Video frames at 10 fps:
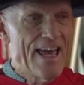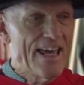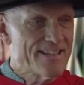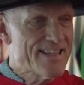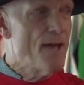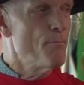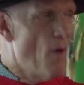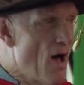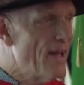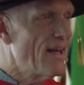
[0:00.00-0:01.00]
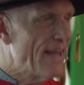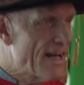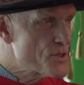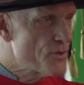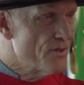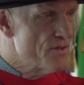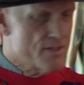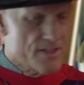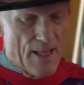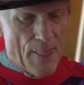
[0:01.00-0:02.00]
is that my
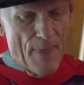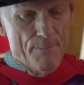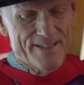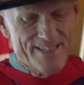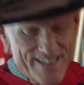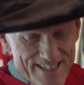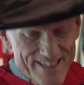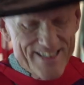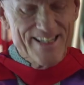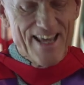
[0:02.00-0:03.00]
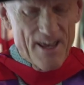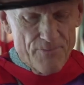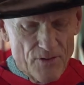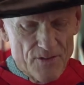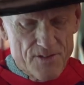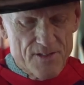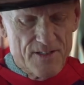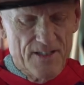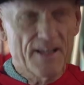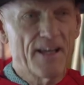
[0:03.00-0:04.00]
lecturers' persistent
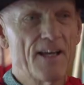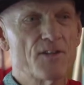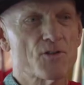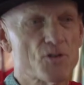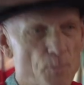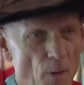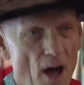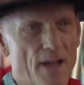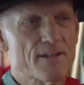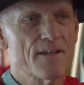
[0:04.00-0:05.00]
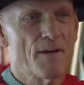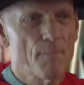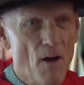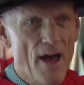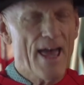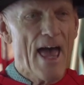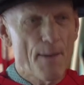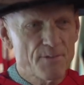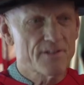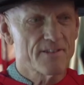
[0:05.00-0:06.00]
efforts despite my
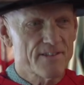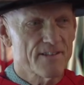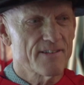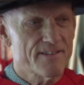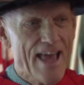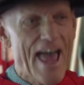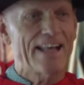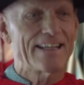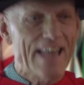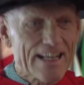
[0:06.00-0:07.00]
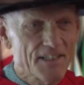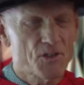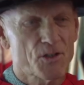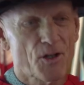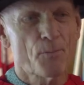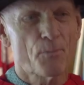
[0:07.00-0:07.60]
absences and negligent